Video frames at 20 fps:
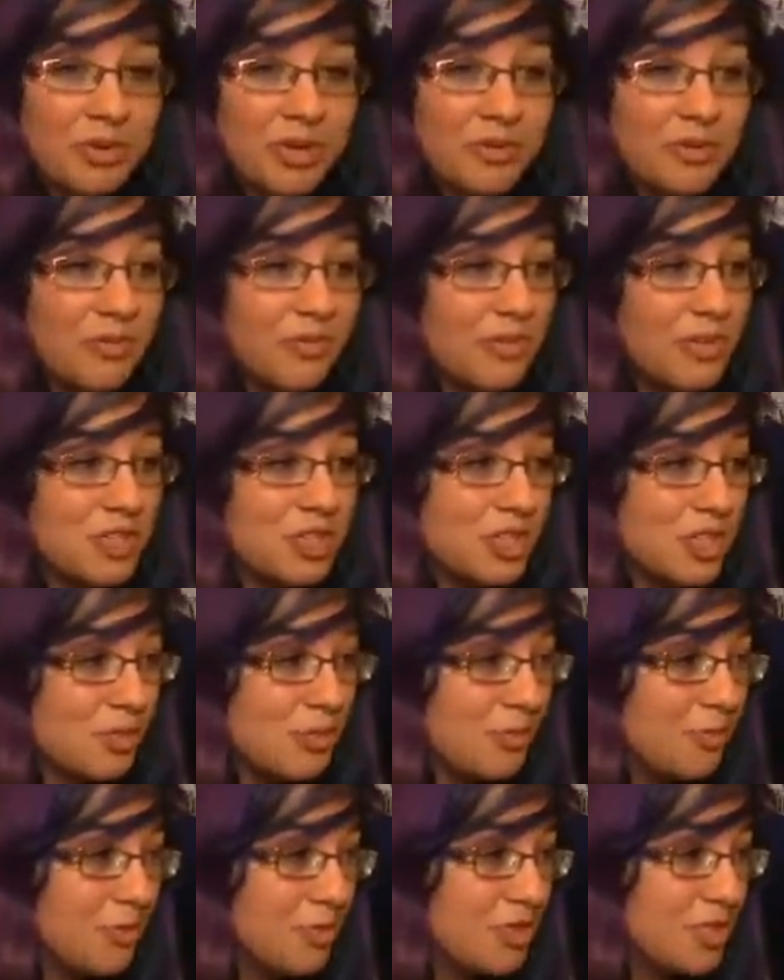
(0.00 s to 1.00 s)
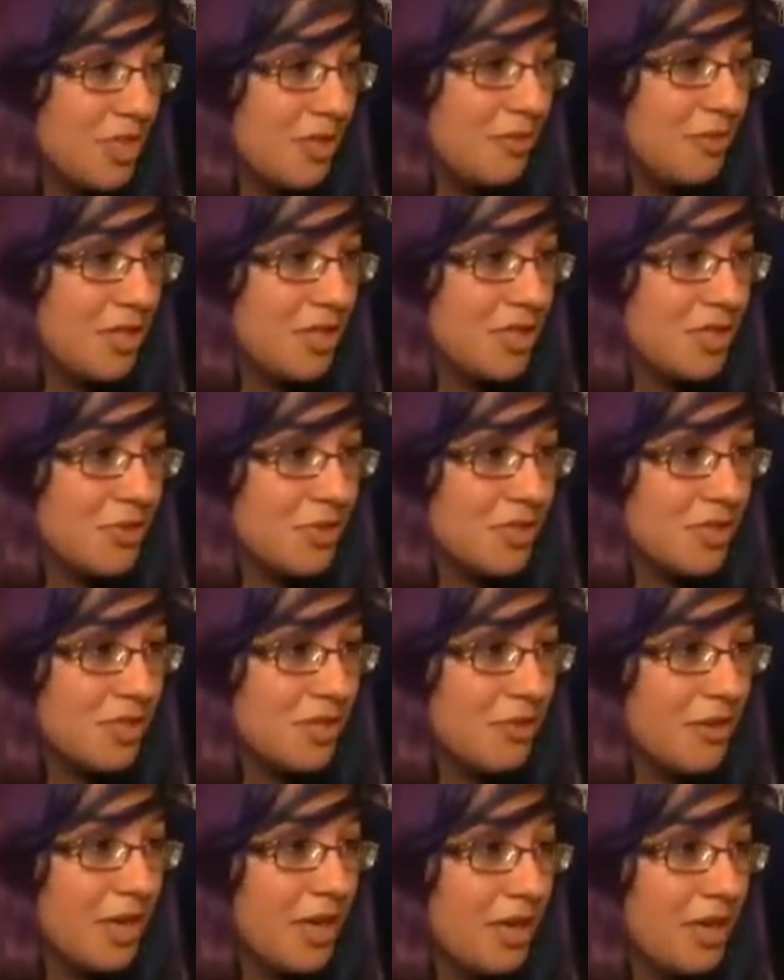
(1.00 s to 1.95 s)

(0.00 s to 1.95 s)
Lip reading: to be able to finish this before 10 minutes was up.